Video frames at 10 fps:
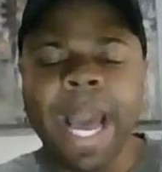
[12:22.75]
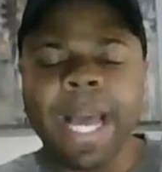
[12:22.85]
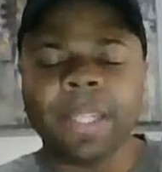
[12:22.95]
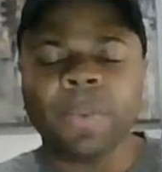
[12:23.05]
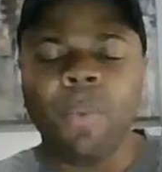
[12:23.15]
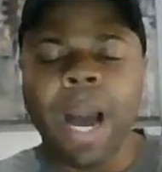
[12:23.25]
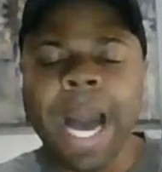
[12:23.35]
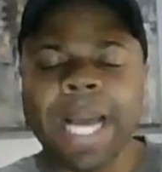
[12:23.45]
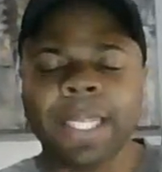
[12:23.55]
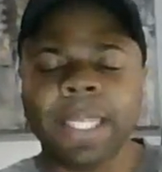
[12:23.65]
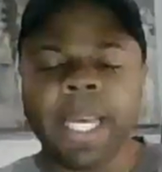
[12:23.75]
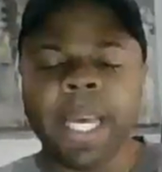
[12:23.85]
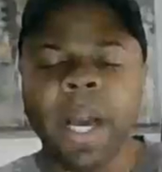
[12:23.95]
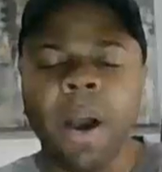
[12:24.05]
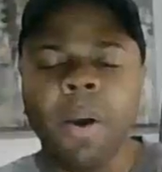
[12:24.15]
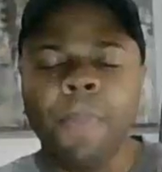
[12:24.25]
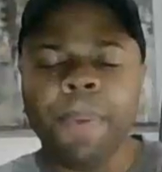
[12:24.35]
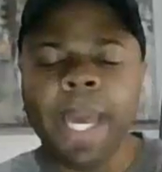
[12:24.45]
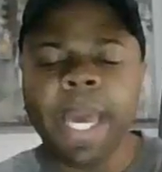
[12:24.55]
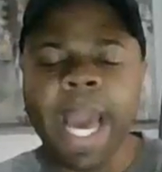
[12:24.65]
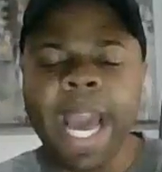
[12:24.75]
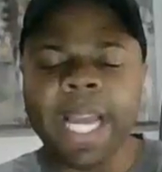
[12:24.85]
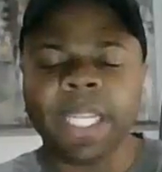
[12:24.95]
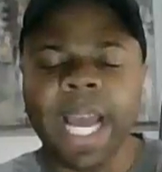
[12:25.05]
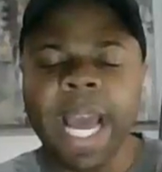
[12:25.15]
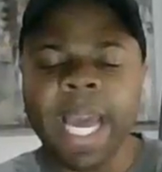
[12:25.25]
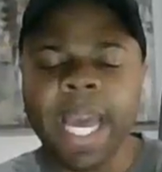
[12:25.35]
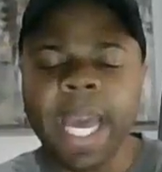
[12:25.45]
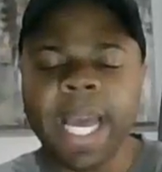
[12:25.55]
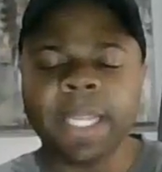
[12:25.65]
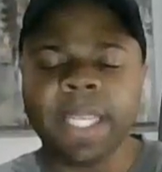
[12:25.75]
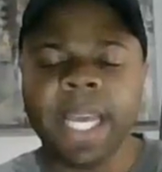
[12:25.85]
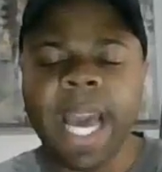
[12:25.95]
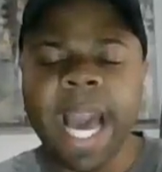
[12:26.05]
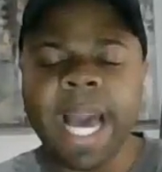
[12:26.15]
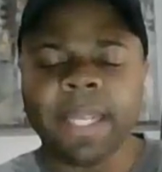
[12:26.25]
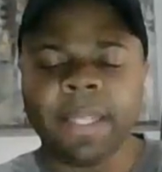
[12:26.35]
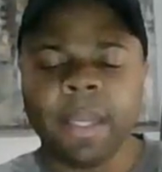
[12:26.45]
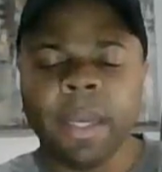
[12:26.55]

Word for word: S Y C O P H A N T S.